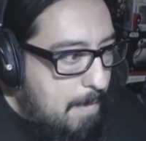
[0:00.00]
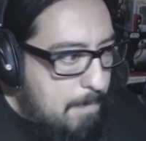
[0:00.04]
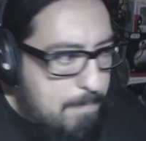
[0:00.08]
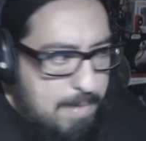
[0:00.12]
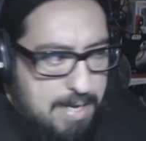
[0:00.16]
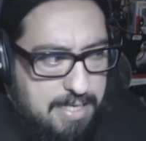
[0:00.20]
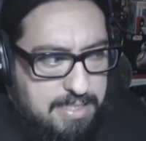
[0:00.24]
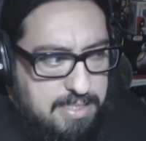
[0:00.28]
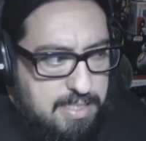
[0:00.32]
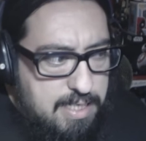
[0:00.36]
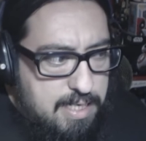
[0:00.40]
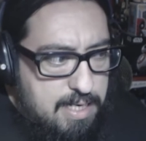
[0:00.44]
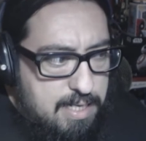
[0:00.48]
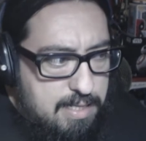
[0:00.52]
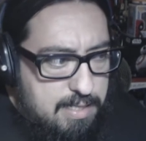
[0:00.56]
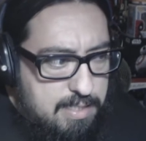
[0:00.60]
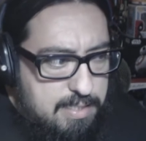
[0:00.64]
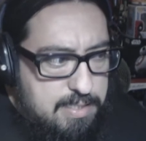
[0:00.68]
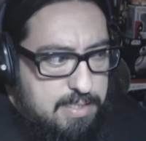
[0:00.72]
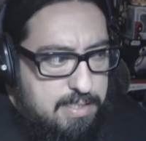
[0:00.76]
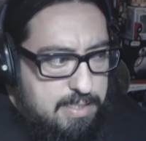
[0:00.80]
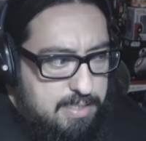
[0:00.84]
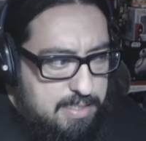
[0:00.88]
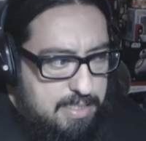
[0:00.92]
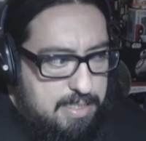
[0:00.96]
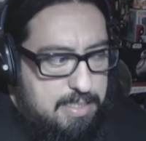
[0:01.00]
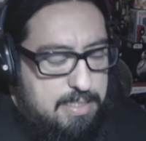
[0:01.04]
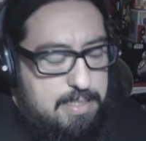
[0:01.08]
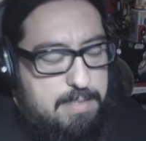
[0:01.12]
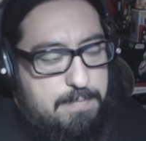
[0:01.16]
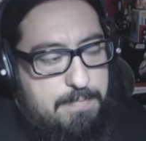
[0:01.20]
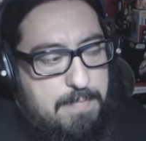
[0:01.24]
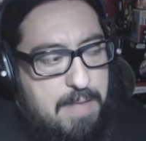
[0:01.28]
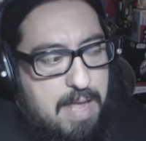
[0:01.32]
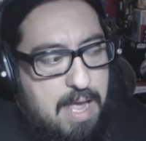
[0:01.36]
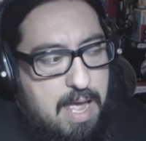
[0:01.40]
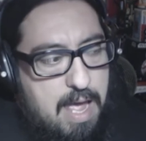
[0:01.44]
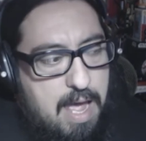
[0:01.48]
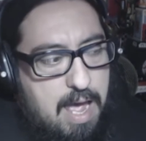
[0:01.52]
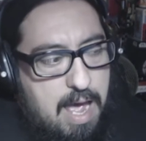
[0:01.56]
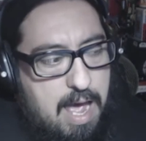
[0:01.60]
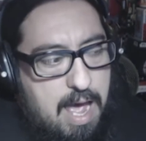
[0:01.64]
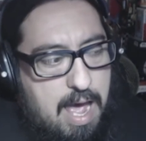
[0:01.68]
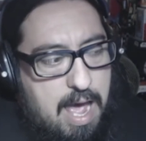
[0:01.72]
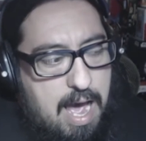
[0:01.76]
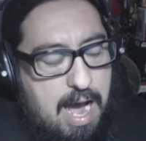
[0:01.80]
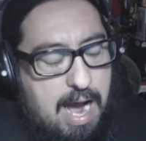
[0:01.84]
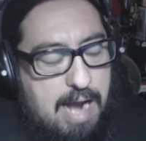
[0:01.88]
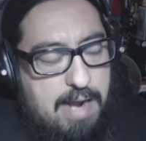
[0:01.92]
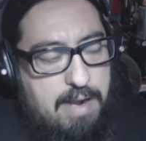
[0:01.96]
Basically this is it.
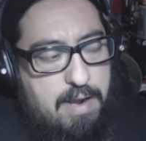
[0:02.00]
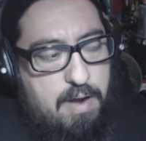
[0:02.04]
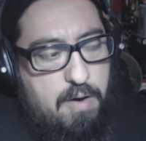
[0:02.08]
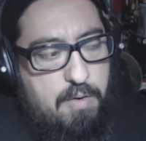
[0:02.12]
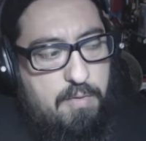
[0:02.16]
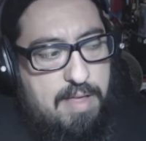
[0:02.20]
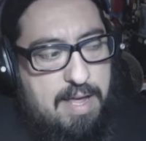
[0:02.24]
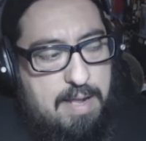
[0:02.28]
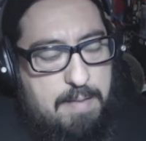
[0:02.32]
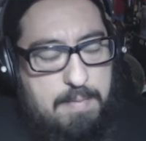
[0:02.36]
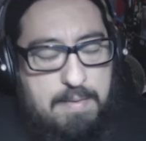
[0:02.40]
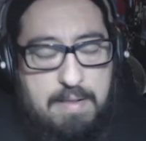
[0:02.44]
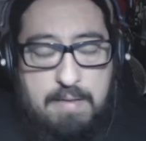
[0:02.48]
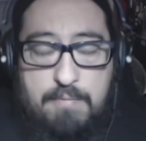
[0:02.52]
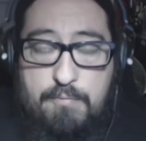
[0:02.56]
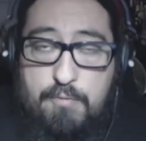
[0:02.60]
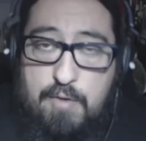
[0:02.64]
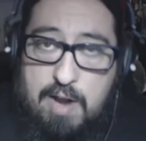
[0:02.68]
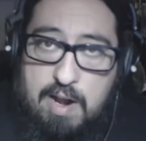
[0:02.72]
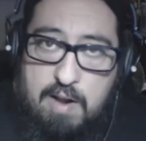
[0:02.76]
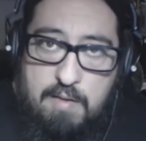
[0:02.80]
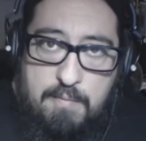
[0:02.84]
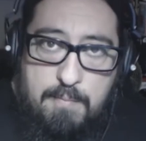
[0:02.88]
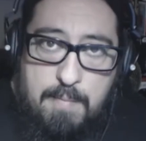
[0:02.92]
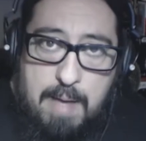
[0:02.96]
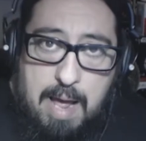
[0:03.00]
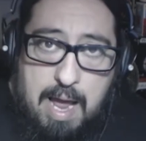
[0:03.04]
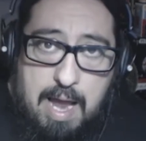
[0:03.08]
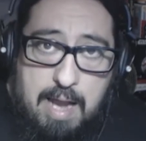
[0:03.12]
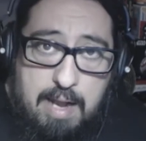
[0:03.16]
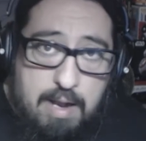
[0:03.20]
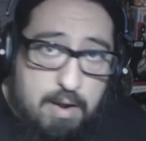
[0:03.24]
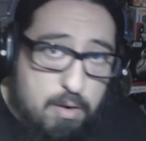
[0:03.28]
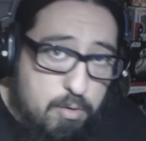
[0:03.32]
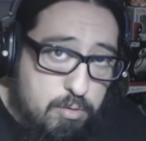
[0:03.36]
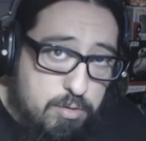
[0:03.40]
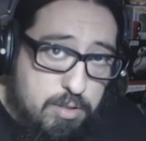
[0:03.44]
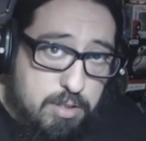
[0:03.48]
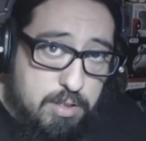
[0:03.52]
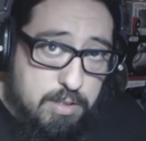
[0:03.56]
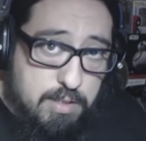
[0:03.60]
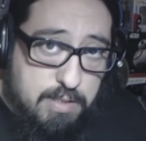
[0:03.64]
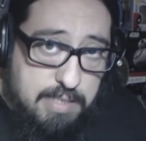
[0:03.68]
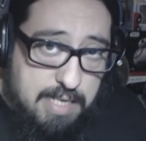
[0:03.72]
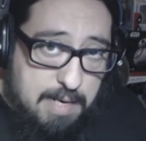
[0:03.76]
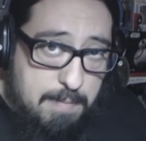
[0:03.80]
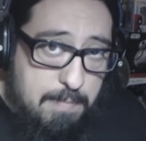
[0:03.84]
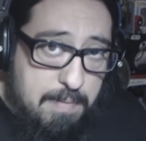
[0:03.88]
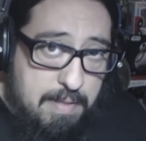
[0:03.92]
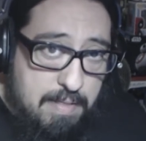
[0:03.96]
I know that the friend of mine who
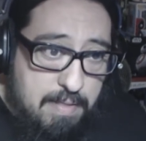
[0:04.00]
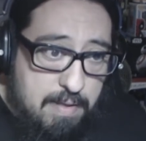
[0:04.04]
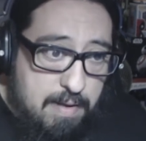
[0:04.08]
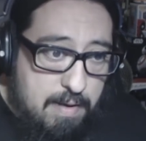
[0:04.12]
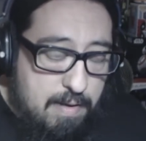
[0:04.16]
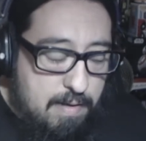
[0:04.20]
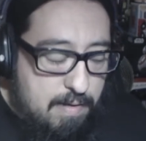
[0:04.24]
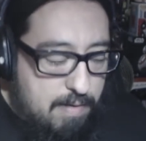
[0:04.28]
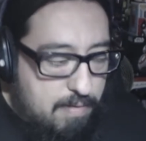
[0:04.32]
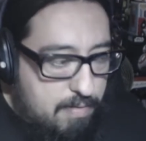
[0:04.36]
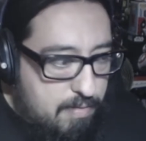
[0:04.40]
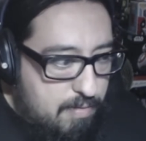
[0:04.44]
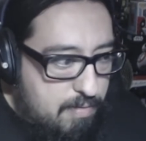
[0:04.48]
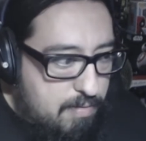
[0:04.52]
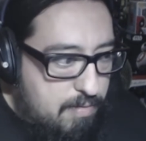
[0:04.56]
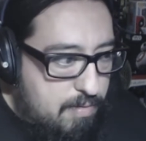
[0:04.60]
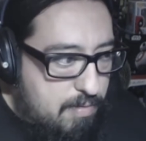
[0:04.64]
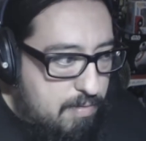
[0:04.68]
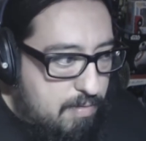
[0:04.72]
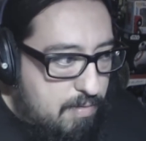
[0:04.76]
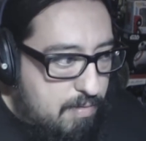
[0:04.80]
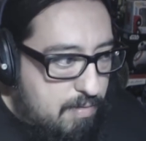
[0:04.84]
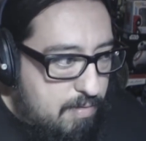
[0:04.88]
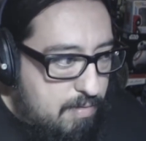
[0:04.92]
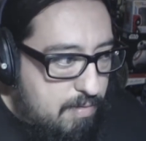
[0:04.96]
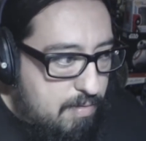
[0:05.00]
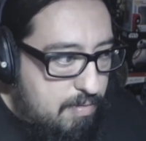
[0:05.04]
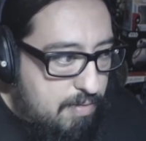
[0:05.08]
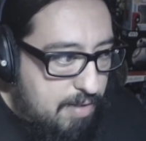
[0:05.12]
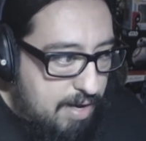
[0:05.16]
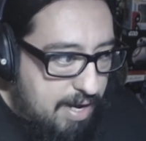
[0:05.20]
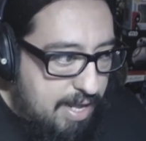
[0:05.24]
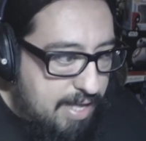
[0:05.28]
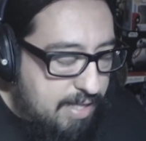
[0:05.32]
sent me the